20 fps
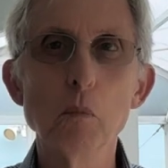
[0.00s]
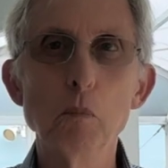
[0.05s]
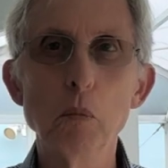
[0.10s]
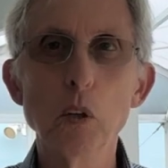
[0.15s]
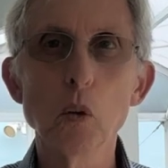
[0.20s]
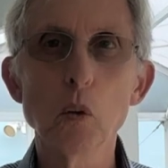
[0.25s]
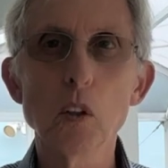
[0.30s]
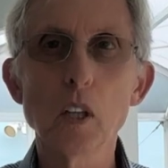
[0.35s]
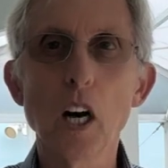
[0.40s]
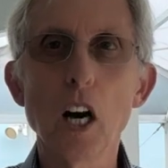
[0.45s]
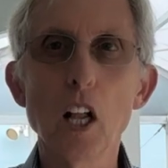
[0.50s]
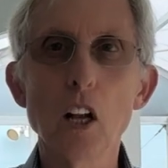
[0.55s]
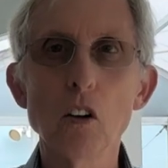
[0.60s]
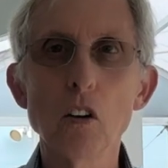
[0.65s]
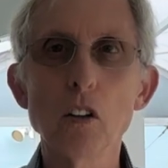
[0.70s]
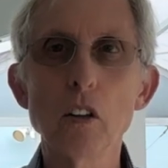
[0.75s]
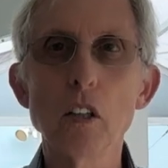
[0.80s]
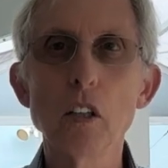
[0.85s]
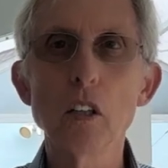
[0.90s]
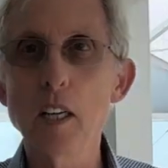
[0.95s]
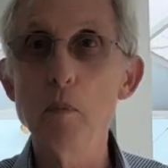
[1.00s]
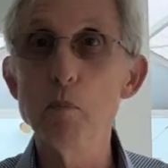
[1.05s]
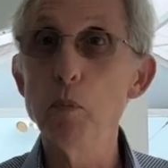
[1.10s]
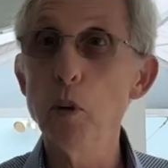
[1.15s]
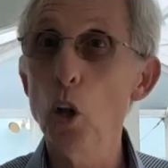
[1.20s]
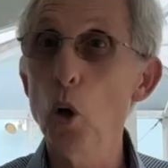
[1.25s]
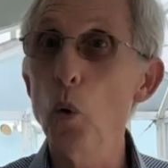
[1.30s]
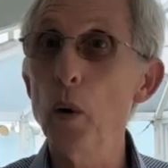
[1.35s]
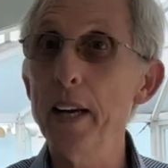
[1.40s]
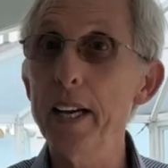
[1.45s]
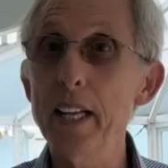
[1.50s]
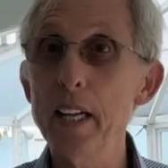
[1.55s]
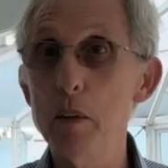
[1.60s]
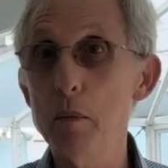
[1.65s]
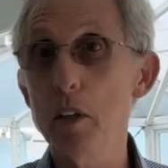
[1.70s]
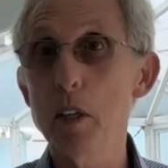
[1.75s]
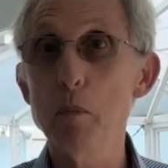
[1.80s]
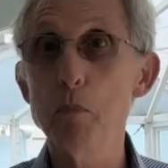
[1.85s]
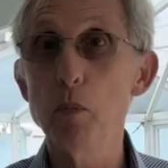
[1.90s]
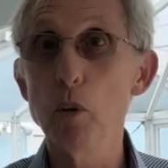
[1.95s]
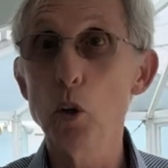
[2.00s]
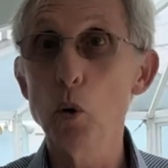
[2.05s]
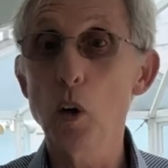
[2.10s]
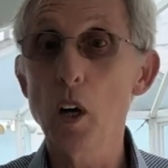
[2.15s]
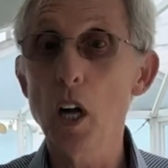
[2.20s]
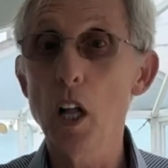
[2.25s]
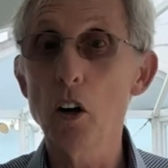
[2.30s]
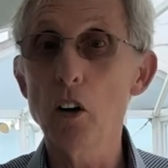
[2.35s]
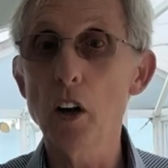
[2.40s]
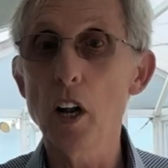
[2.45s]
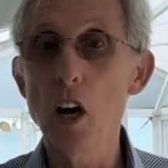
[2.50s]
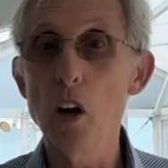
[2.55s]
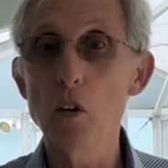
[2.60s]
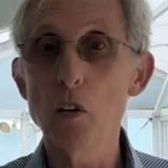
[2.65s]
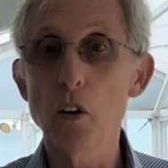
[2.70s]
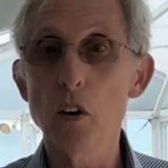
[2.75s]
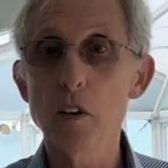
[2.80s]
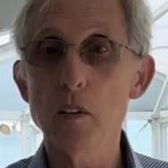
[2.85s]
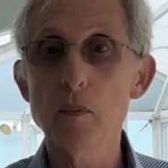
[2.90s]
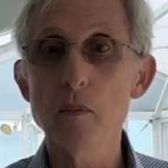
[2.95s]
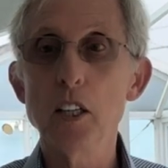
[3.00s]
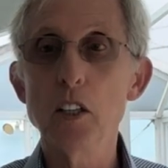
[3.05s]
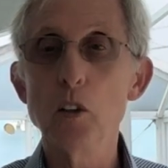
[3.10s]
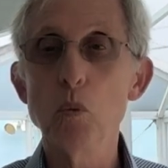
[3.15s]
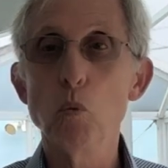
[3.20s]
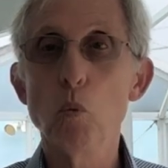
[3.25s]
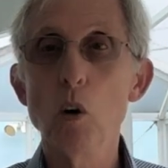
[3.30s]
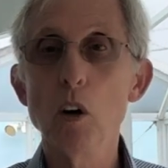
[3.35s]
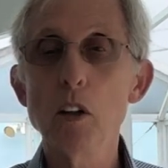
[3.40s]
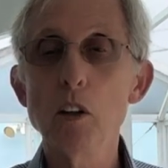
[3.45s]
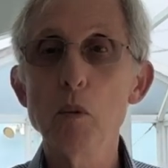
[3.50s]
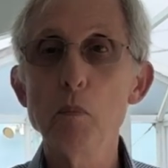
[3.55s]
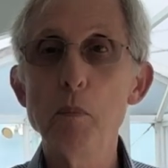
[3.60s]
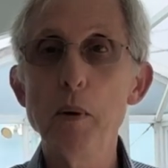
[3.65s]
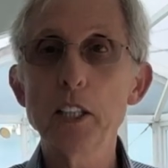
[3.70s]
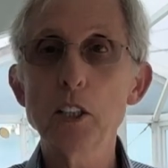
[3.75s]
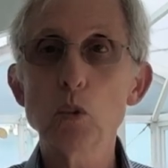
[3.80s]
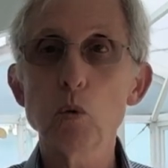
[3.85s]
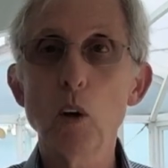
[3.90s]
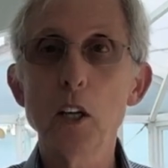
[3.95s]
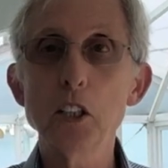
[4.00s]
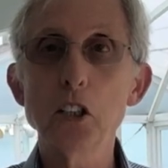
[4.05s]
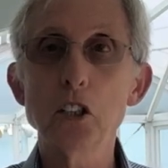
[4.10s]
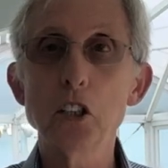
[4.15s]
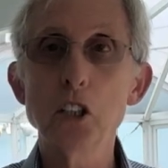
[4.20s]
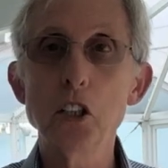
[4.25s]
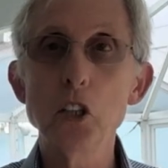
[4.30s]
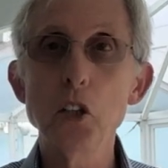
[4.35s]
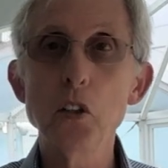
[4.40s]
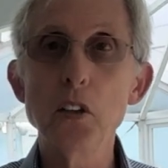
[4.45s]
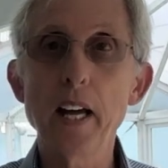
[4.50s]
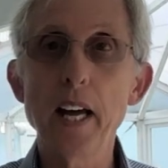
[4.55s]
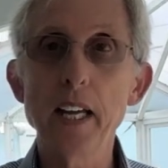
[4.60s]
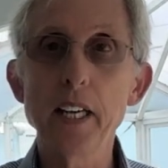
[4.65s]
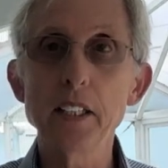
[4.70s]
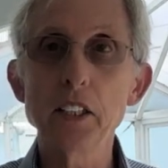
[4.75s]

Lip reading: blue-collar employee and blue-collar owner. One of the best ways to do that